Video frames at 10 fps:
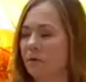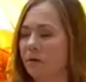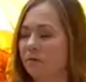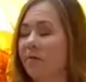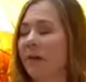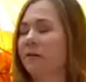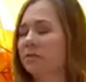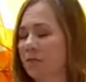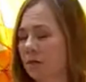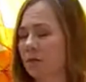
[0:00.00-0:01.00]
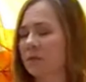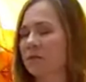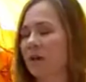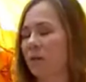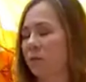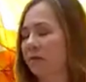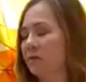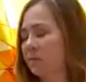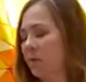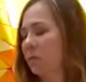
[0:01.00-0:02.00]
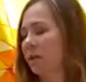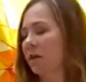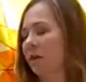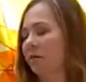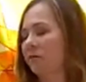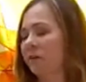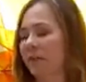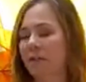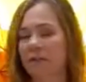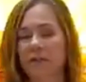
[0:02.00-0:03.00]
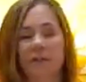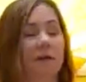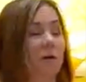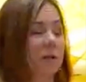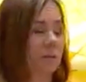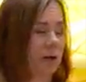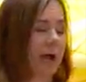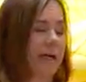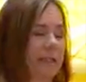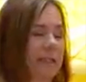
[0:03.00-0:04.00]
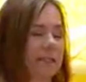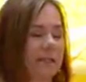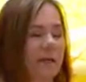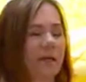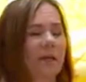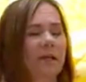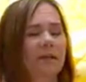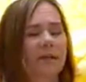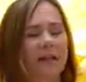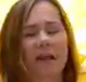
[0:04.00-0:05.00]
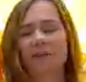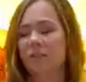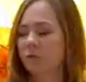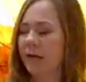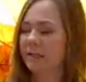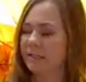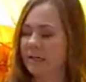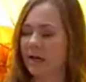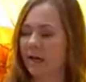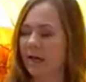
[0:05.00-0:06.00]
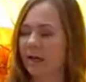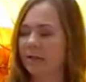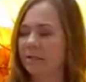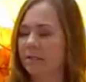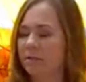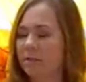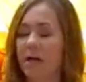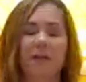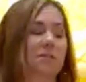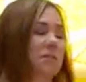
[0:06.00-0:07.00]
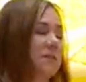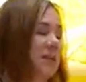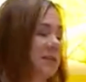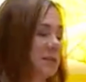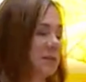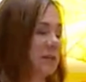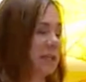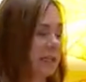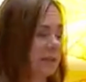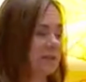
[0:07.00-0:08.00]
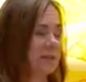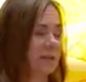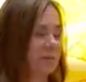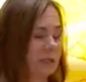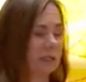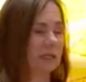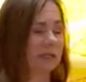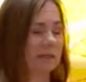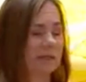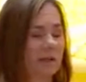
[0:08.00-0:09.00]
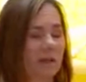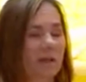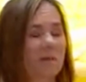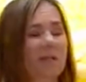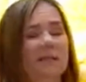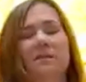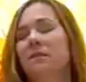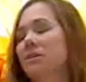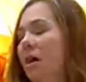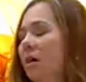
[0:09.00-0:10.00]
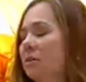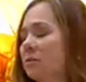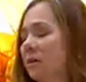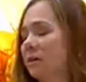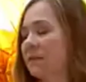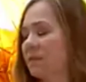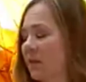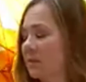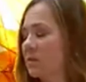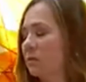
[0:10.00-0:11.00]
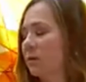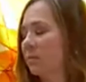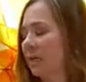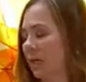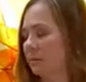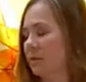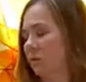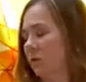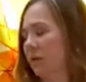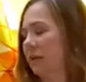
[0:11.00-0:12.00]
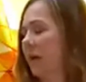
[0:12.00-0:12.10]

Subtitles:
vagal tones that we've spoken of in the yogic practice that have a direct tie to extrasensory gifts and abilities. Because in the Tantra, the sensory becomes very